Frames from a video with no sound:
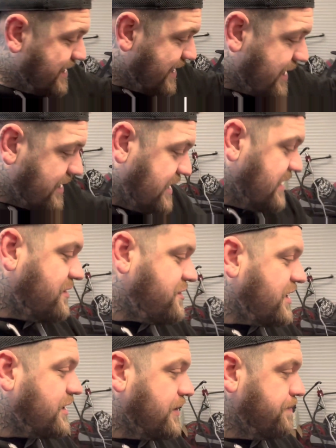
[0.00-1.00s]
I need it
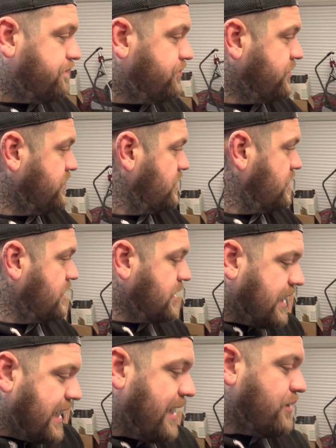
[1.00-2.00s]
thinner.
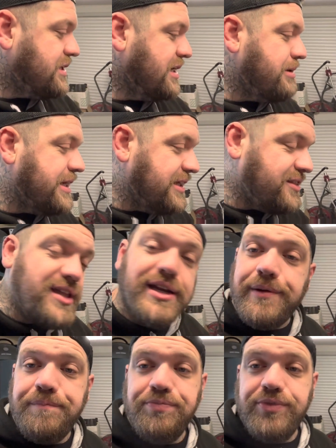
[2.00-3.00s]
How can I make it
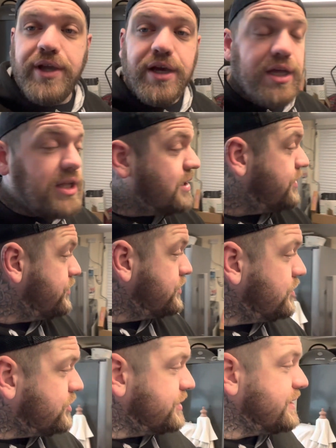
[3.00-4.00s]
thinner?
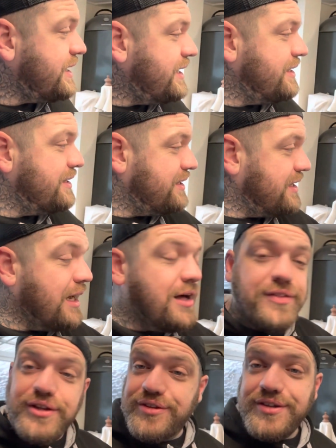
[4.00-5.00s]
Luckily,
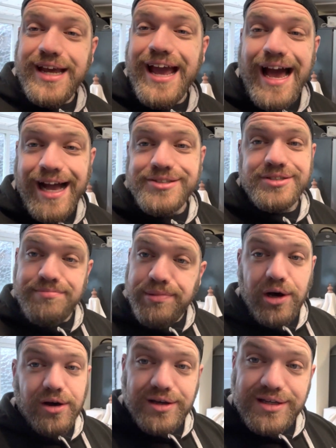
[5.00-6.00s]
the other day I actually
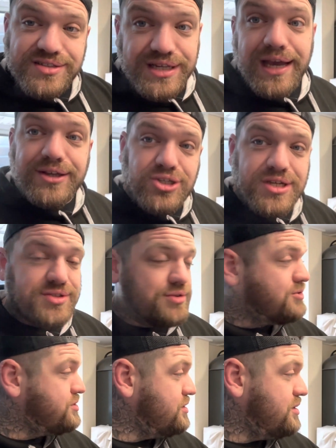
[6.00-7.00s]
bought a set of
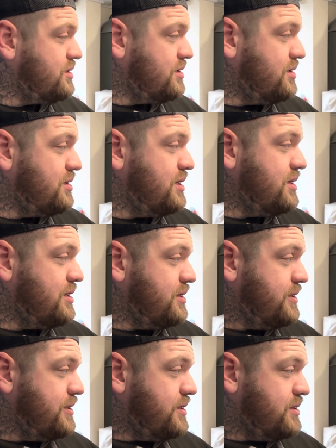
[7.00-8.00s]
chisels.
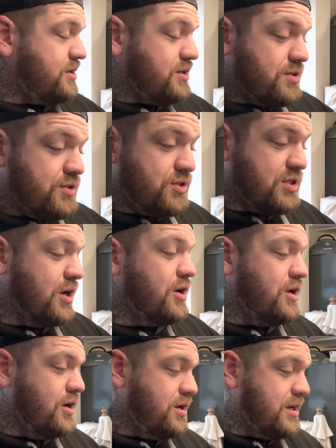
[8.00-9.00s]

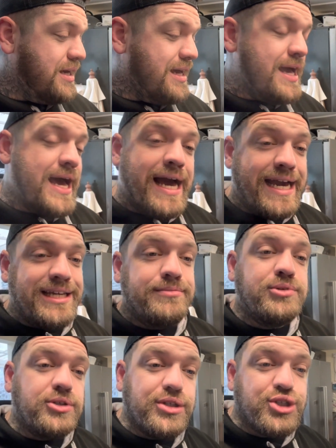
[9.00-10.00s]
So I am
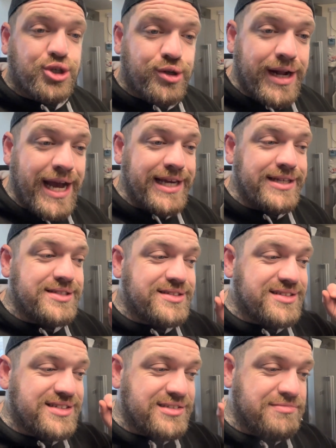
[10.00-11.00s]
going to try and
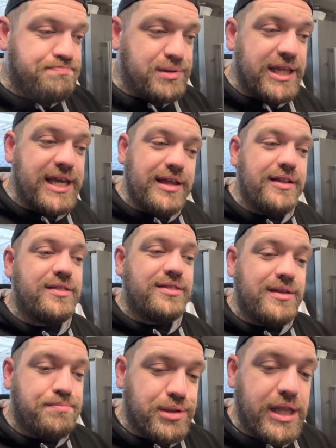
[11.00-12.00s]
split
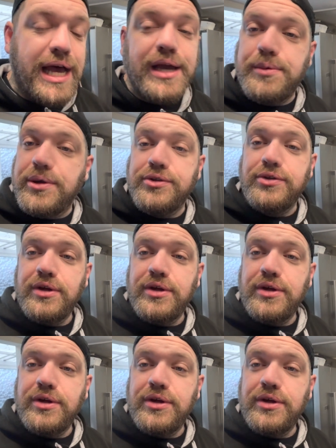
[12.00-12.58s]
the plywood.